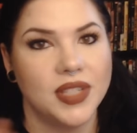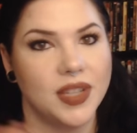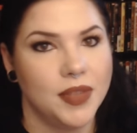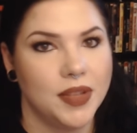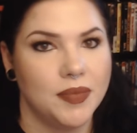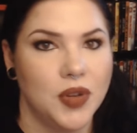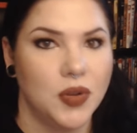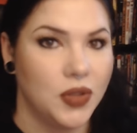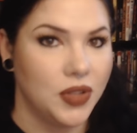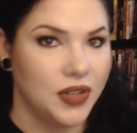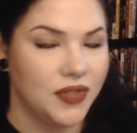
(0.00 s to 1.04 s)
some of them go to
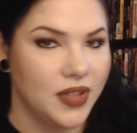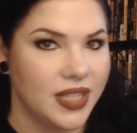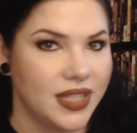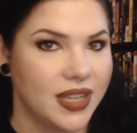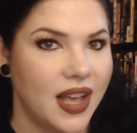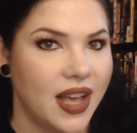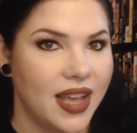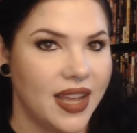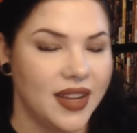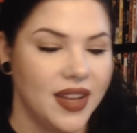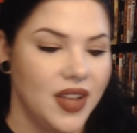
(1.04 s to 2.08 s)
look for this
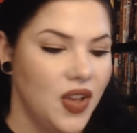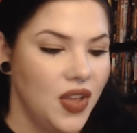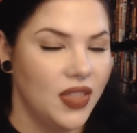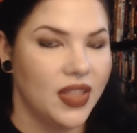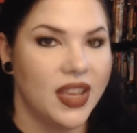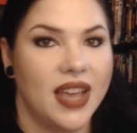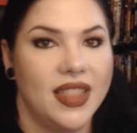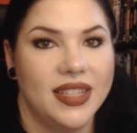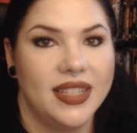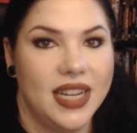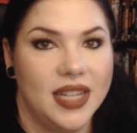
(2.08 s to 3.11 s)
guy. The guy
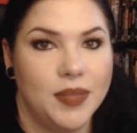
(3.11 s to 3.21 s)
that stays